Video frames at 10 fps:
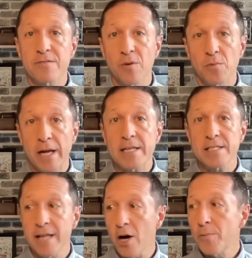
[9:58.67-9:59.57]
for Blake
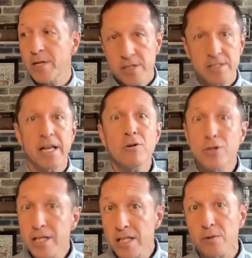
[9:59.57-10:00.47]
Snell because they're
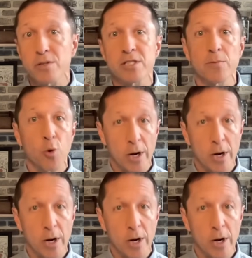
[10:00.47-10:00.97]
dealing with some